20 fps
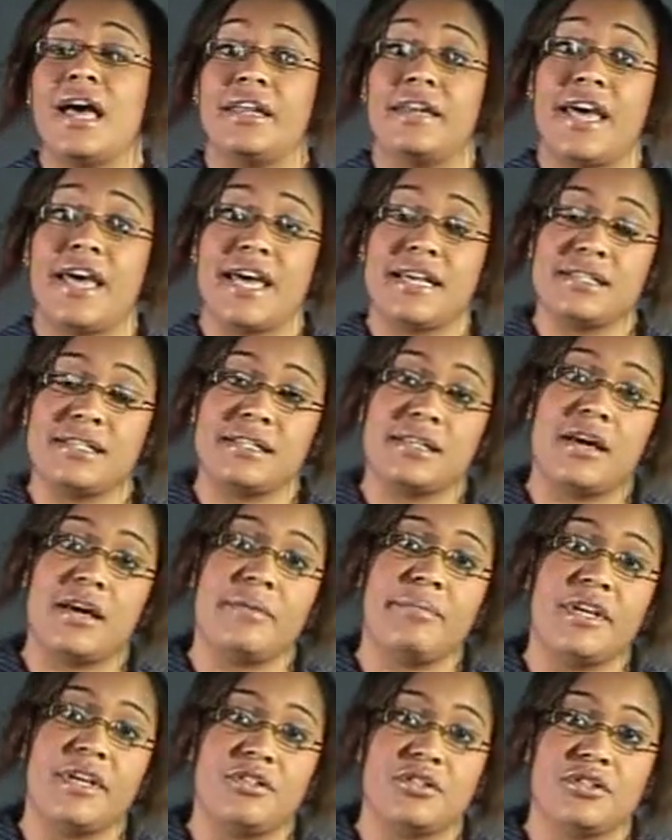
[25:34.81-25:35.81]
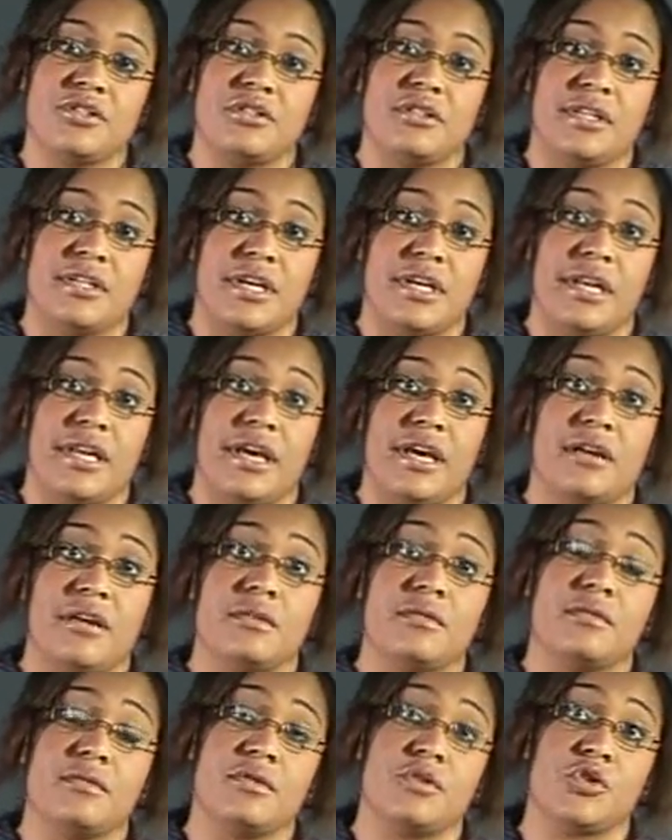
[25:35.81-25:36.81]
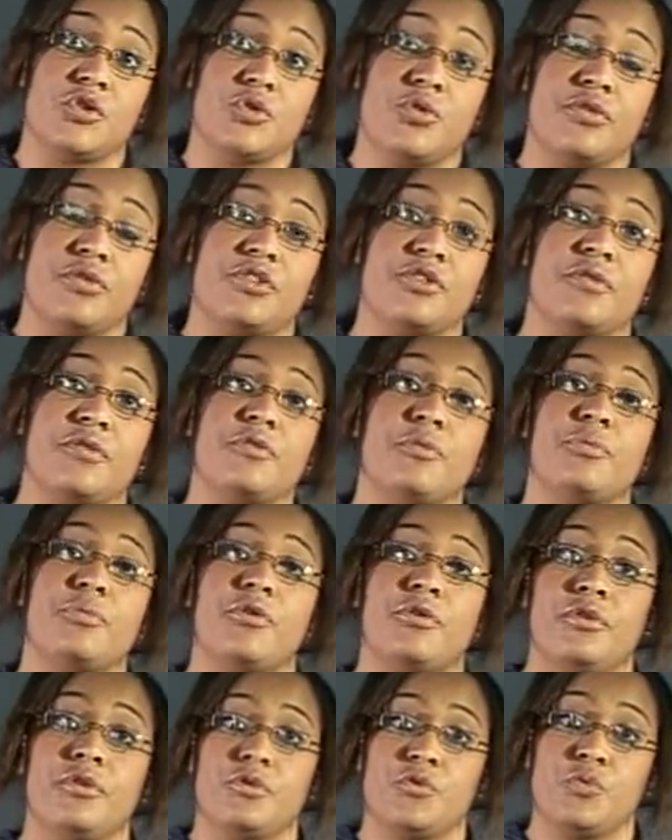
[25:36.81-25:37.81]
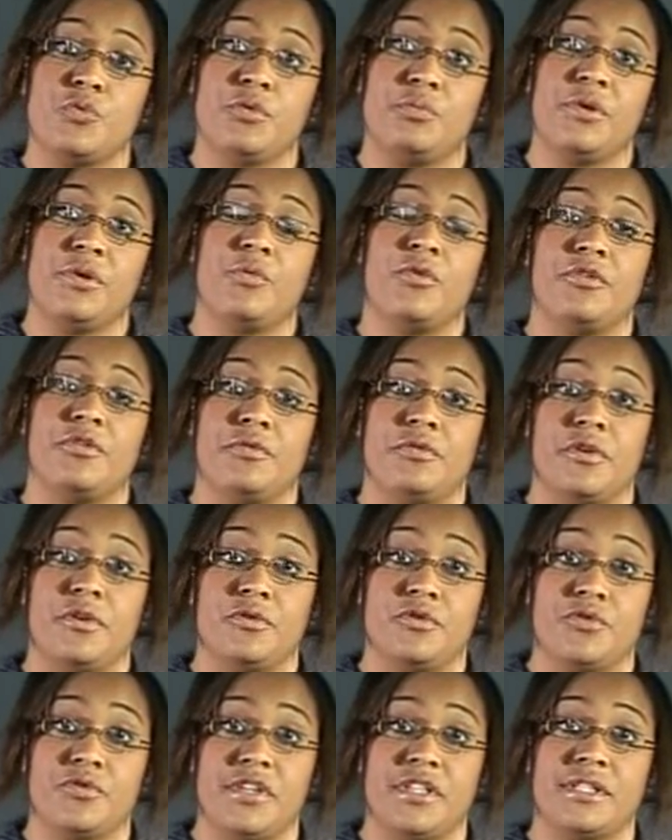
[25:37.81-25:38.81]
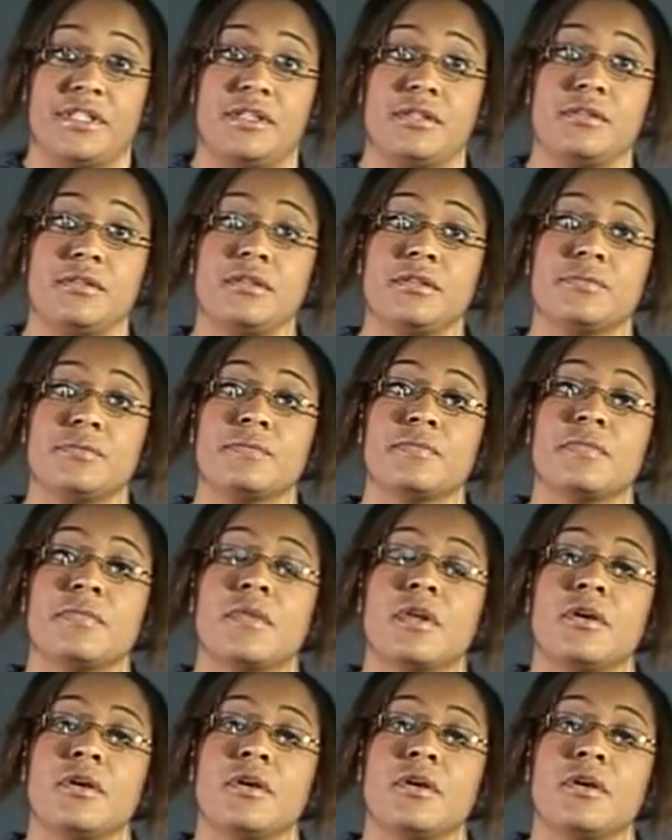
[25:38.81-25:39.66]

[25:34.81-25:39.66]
and as I mentioned earlier, the storage of the product would be one of those reasons.